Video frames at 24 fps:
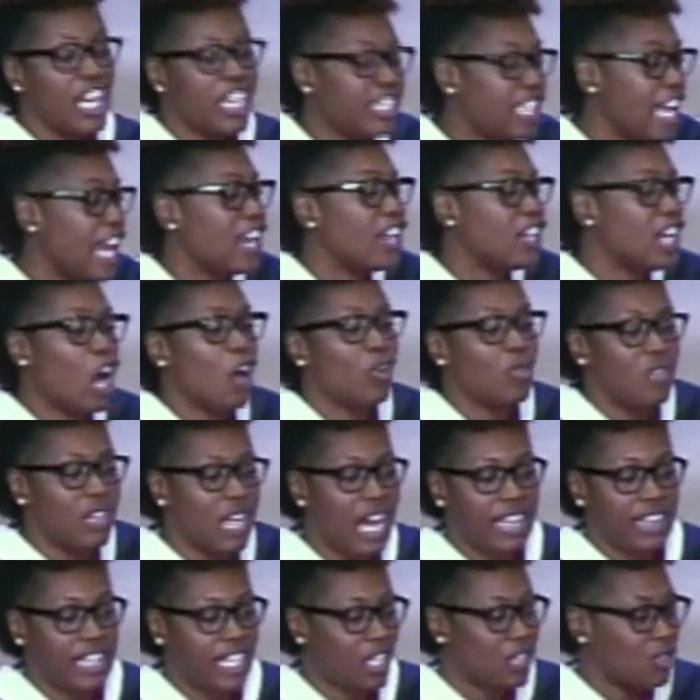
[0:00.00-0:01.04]
Didn't know
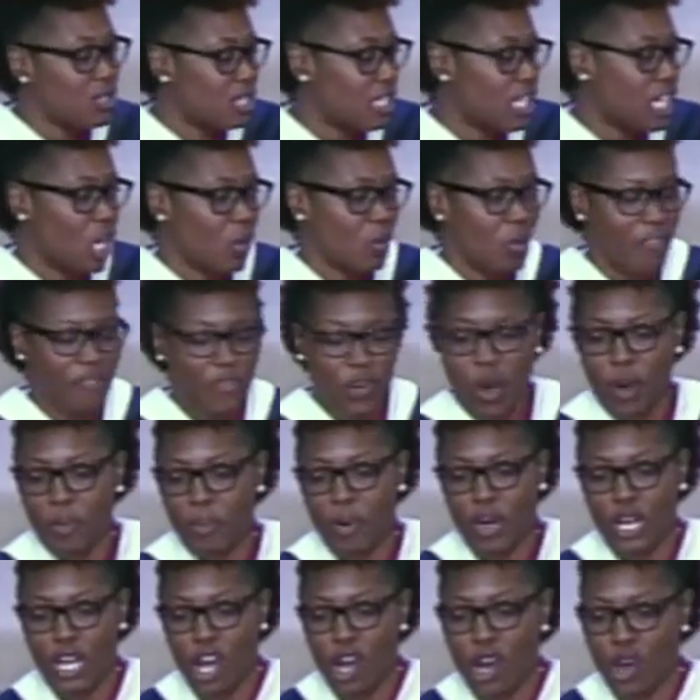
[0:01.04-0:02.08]
nothing. And you sitting there with
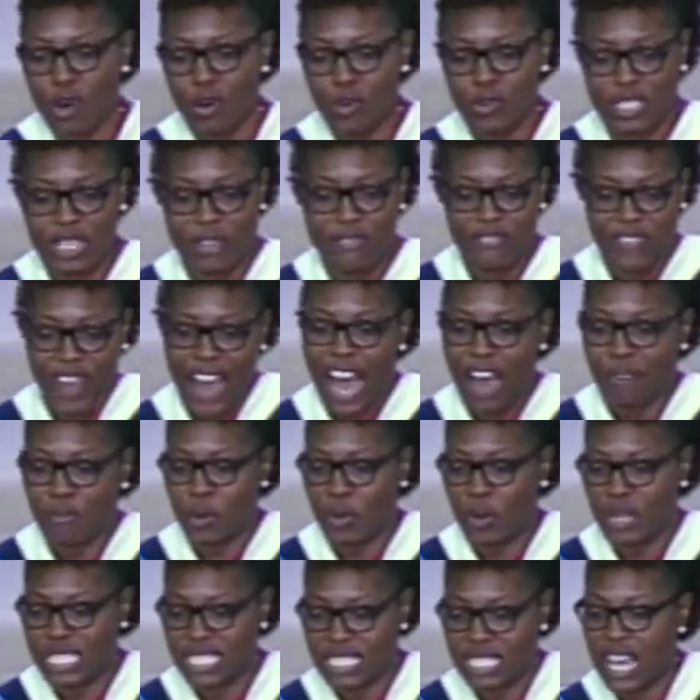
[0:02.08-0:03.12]
4.0s and
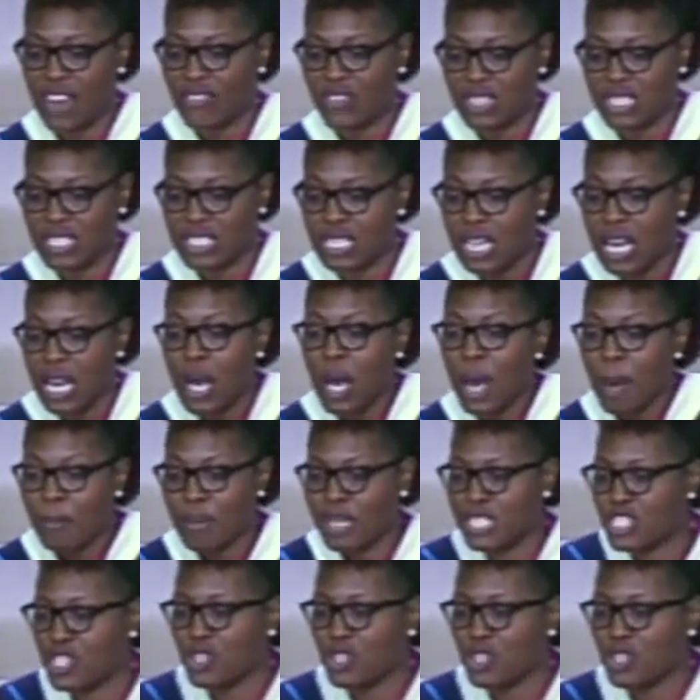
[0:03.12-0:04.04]
5.7s, but